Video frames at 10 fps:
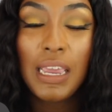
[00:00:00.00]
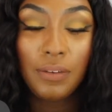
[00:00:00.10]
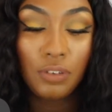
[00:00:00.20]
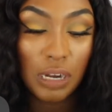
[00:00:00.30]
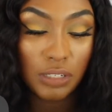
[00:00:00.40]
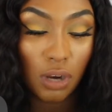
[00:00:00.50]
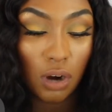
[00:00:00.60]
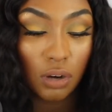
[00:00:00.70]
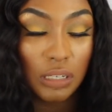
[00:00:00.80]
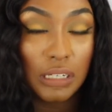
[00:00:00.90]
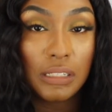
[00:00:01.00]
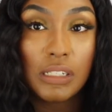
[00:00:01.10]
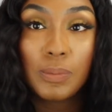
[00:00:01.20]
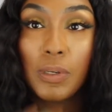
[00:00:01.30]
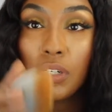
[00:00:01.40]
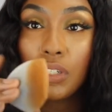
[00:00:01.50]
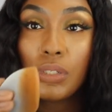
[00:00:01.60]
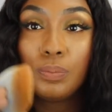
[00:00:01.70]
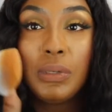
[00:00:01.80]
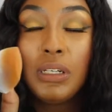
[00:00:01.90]
If you guys are going to get this
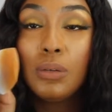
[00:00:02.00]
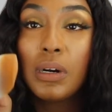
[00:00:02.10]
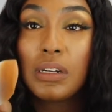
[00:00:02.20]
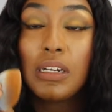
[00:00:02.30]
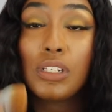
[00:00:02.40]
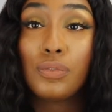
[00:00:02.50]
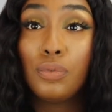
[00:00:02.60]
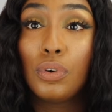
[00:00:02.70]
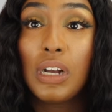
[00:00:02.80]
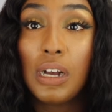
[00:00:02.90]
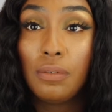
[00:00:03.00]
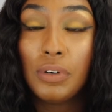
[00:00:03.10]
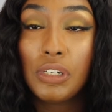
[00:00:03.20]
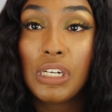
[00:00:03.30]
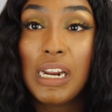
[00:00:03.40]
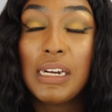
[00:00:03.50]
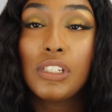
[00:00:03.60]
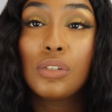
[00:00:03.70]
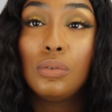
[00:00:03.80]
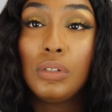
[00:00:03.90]
sponge, be aware that it's full coverage, and
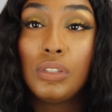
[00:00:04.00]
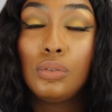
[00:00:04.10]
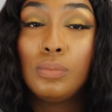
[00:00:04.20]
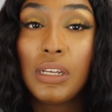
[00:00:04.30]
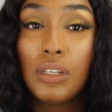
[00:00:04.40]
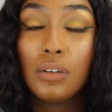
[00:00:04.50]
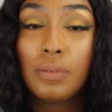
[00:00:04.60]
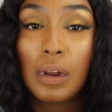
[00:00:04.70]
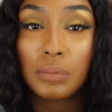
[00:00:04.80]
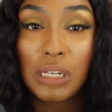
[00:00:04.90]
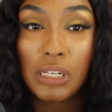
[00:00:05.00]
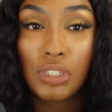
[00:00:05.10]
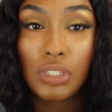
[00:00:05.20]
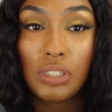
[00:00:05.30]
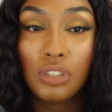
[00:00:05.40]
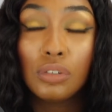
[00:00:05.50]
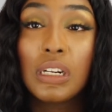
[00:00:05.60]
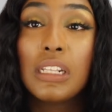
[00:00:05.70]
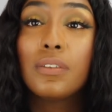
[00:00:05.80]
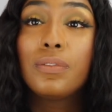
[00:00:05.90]
it's going to make your foundation, you're
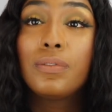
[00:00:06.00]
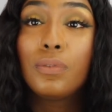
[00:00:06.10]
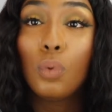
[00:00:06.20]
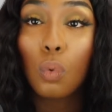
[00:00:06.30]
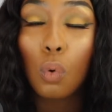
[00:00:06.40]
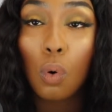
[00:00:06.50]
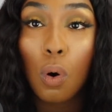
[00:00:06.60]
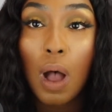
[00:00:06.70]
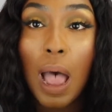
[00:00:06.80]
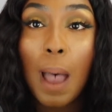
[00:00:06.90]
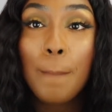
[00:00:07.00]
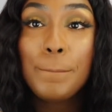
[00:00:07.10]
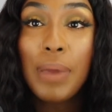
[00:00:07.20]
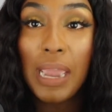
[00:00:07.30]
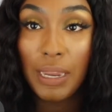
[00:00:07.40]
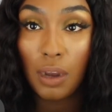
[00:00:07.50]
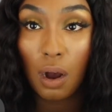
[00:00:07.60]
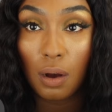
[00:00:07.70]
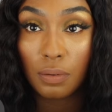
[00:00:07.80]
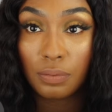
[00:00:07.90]
going to get the full
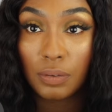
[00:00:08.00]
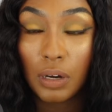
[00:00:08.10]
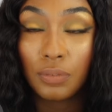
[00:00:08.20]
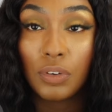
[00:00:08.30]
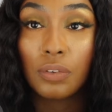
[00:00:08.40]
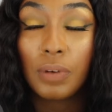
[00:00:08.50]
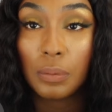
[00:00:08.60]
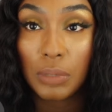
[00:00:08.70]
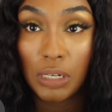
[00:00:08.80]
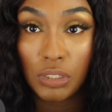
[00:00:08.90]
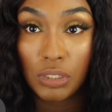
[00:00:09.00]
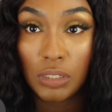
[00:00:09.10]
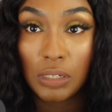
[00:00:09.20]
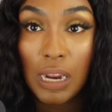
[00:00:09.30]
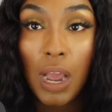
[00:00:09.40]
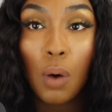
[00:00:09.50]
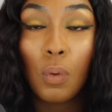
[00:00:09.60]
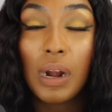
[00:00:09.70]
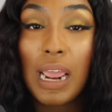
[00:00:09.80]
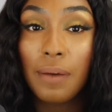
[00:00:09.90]
payoff of your foundation.
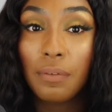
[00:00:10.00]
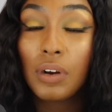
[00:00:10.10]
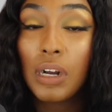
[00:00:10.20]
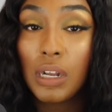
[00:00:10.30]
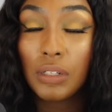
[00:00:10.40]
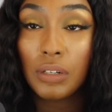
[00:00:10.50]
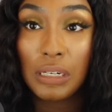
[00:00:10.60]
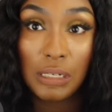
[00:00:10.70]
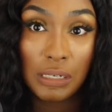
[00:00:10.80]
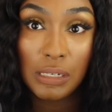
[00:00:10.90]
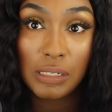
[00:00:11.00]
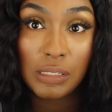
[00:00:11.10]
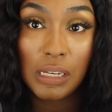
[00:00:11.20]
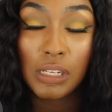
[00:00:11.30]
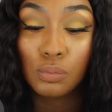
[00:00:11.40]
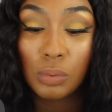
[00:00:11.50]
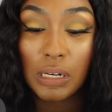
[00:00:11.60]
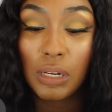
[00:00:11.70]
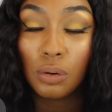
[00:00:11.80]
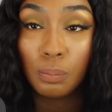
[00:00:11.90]
Whatever color it is
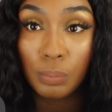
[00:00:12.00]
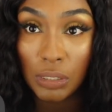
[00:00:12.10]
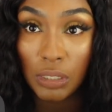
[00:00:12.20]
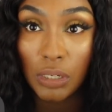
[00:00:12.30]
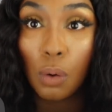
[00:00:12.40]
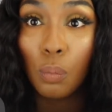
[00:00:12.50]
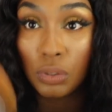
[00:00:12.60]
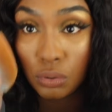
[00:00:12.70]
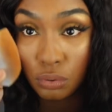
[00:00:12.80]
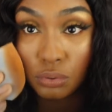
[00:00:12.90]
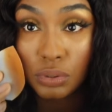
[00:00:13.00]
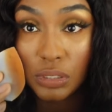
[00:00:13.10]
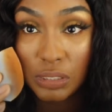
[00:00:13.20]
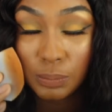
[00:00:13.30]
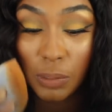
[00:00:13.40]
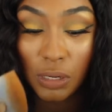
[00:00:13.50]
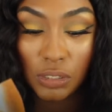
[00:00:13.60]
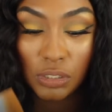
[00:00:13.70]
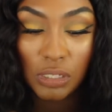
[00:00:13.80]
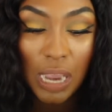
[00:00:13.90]
what it'll be when you use this
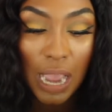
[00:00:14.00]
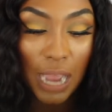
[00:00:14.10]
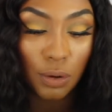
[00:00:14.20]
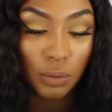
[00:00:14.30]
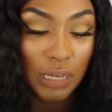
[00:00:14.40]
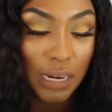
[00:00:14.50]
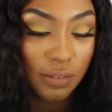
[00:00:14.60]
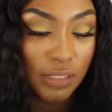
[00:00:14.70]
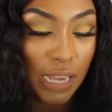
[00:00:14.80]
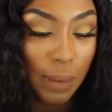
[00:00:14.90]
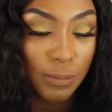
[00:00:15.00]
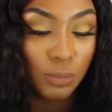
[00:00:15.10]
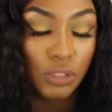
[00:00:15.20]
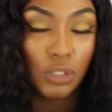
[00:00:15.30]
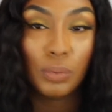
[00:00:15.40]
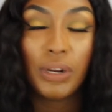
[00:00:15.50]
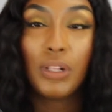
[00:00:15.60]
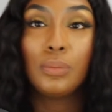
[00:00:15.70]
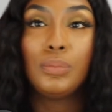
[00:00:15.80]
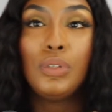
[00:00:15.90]
sponge. I know a lot of times when your
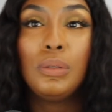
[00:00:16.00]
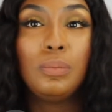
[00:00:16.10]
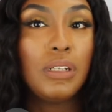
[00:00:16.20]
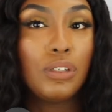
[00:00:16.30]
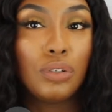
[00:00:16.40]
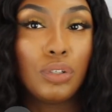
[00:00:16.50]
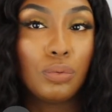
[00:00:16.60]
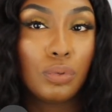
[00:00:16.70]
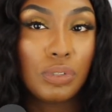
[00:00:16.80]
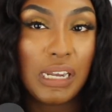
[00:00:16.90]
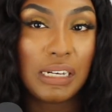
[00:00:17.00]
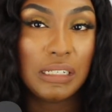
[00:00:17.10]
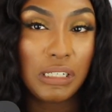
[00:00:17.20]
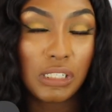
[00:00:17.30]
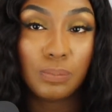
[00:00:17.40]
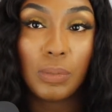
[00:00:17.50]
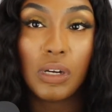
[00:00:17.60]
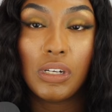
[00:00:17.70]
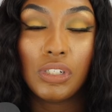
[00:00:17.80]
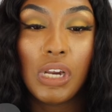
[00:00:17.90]
regular Beauty Blender or your Real Technique
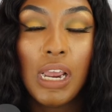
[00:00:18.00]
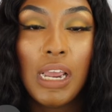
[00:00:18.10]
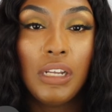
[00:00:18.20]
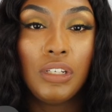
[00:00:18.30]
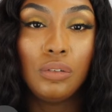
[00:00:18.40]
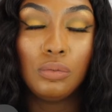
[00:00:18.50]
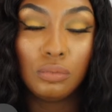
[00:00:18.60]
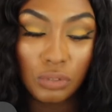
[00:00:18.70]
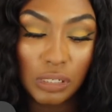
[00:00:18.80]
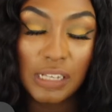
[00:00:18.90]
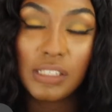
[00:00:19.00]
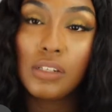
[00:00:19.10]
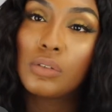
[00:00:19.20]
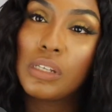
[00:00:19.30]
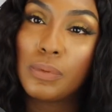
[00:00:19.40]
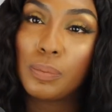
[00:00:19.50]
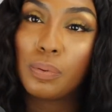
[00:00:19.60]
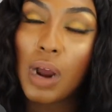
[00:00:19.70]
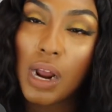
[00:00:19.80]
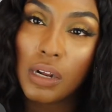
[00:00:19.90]
sponge, it soaks up the
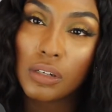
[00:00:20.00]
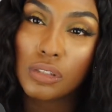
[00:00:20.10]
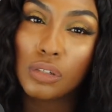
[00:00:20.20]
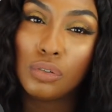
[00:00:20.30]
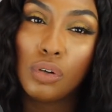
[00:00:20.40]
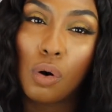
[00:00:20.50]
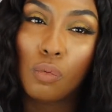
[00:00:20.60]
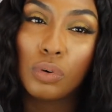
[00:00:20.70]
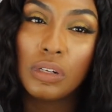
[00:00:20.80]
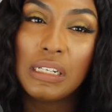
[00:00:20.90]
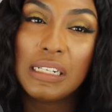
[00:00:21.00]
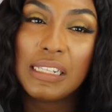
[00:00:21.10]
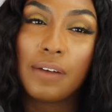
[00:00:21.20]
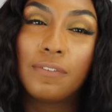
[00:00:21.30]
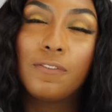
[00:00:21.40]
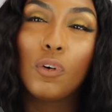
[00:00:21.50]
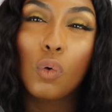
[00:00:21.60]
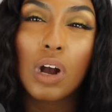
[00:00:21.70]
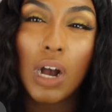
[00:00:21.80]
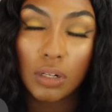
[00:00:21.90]
product, so you don't really get that
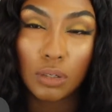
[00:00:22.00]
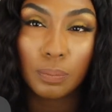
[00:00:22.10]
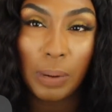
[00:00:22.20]
full color